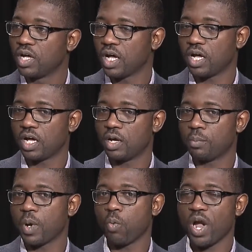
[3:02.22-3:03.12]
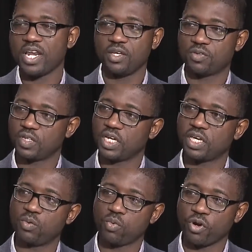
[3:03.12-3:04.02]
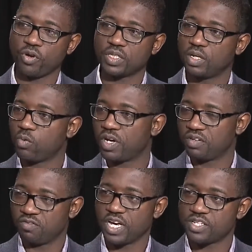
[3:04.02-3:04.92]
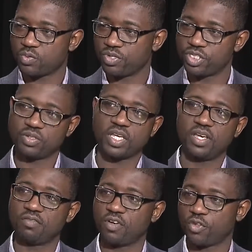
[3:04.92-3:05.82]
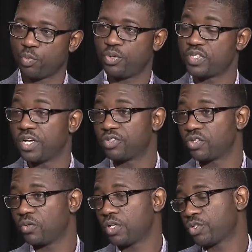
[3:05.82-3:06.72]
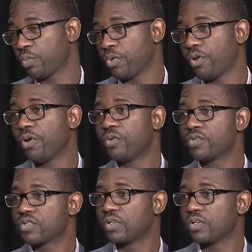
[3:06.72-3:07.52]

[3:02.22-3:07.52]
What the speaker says: Why do you think it worked, and what advice would you give other potential entrepreneurs?